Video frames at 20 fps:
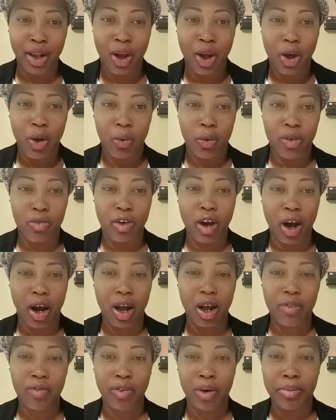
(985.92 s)
We've
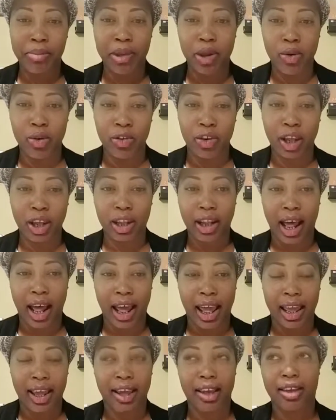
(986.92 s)
gone from music
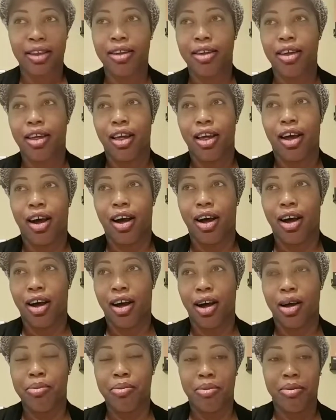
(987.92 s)
like
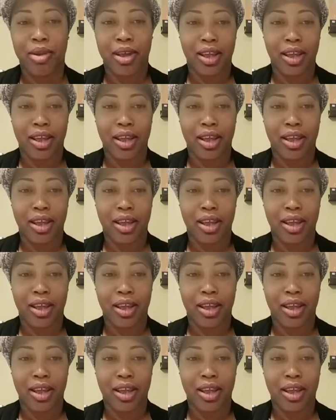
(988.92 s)
Can